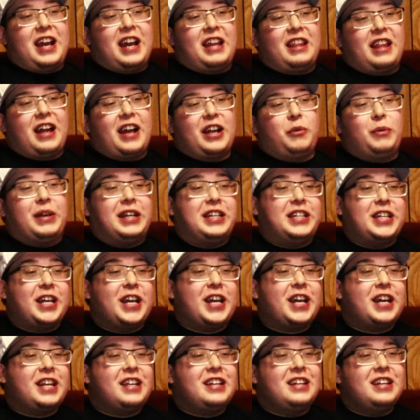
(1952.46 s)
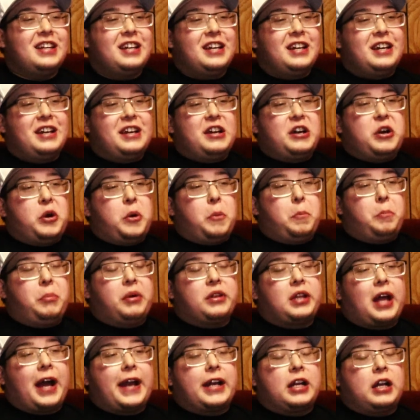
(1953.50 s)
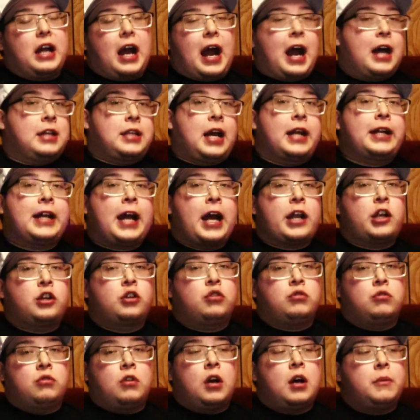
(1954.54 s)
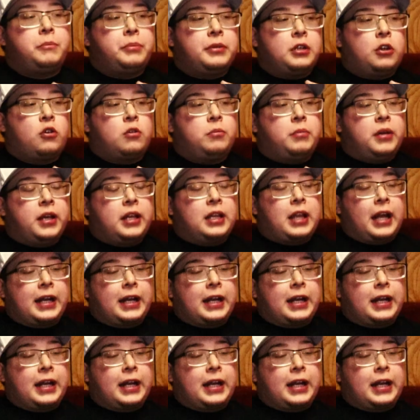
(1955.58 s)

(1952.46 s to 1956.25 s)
And like we did, but like as I kind of grew up a little bit,